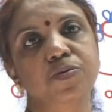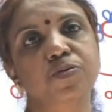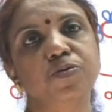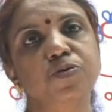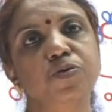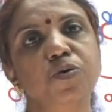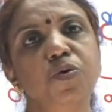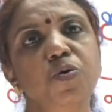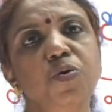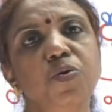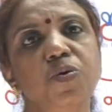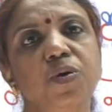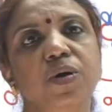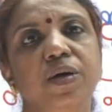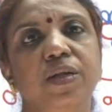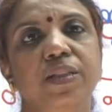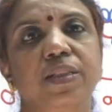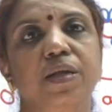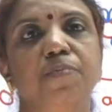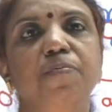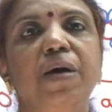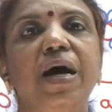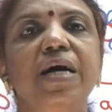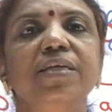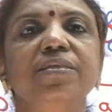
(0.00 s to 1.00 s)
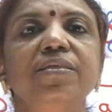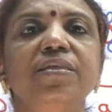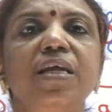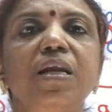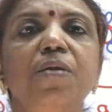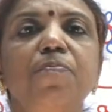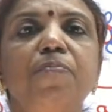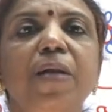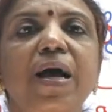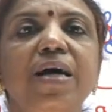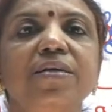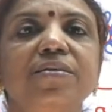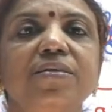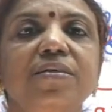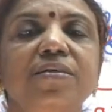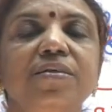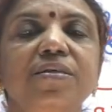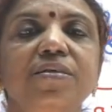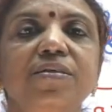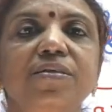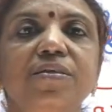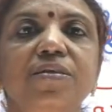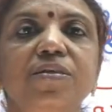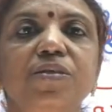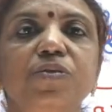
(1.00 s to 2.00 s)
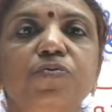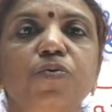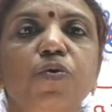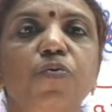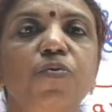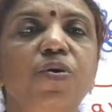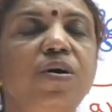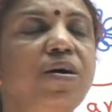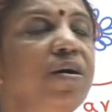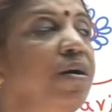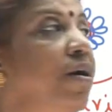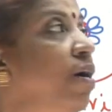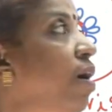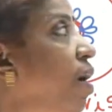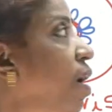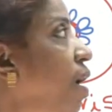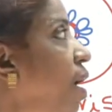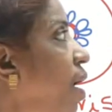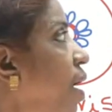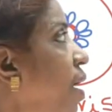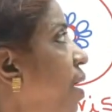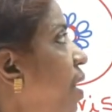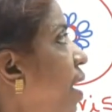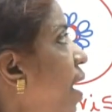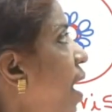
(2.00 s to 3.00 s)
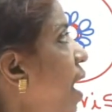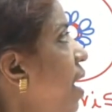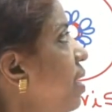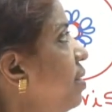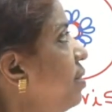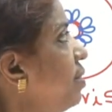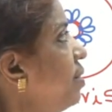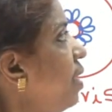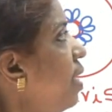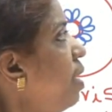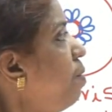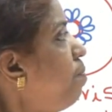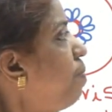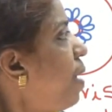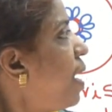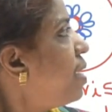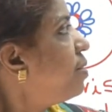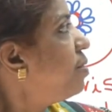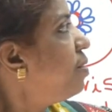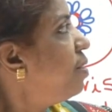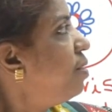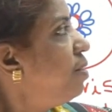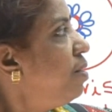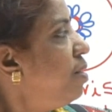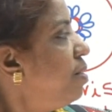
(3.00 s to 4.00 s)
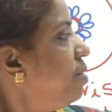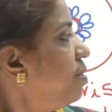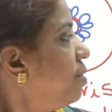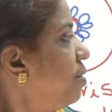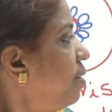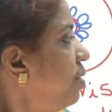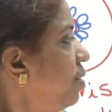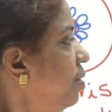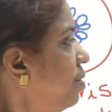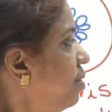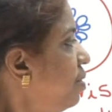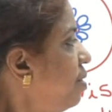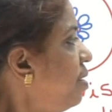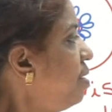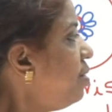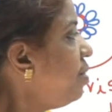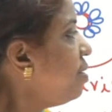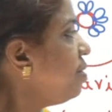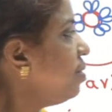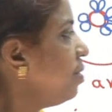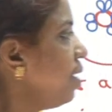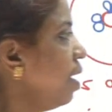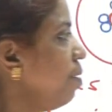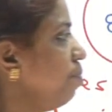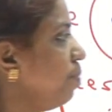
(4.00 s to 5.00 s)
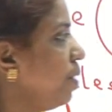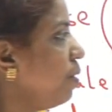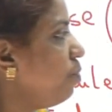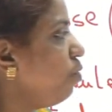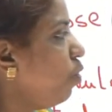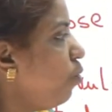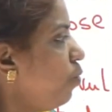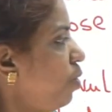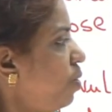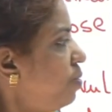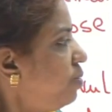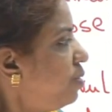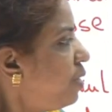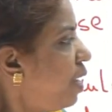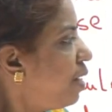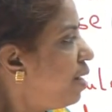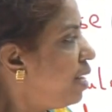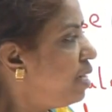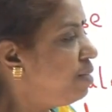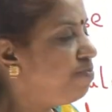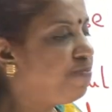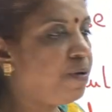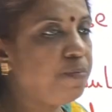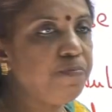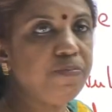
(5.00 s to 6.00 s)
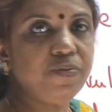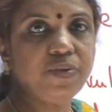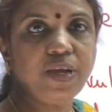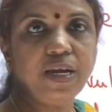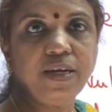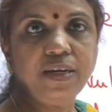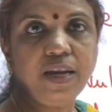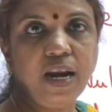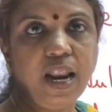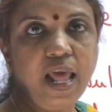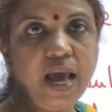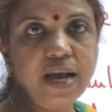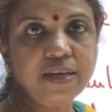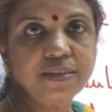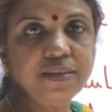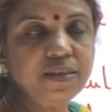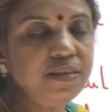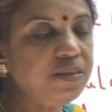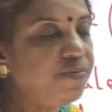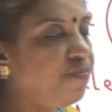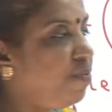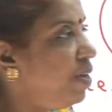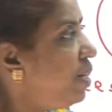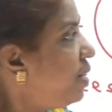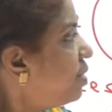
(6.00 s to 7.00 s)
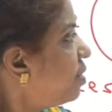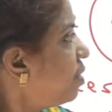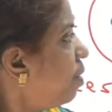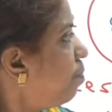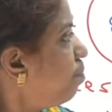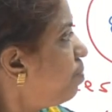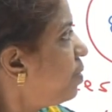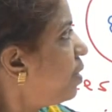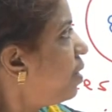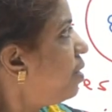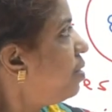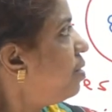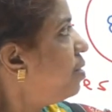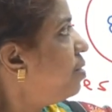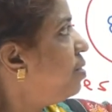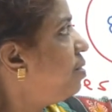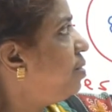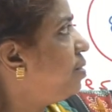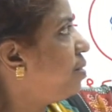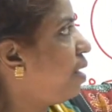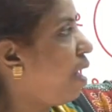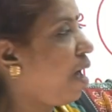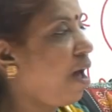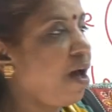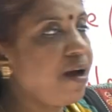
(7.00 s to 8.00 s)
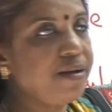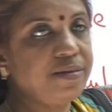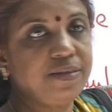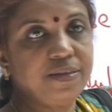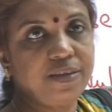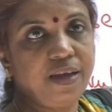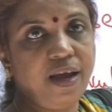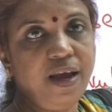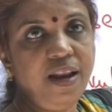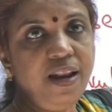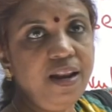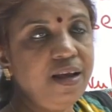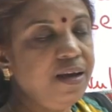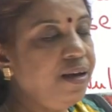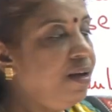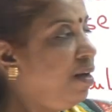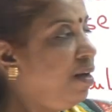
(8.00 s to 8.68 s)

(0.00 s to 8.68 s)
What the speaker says: So the marginal placentation is over, and axial placentation. See the same. The ovules arise from central axis with septa is axial.